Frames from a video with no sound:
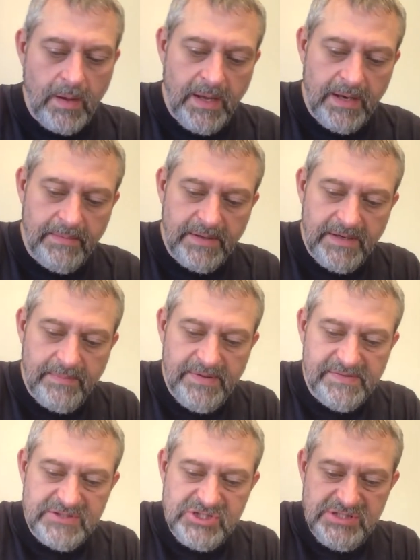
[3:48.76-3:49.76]
And then let me get a
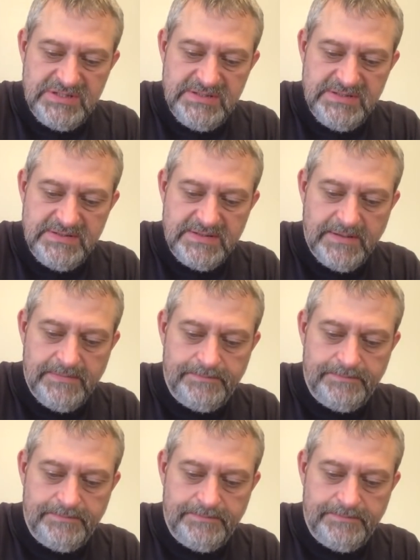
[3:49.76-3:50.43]
piece of cheese.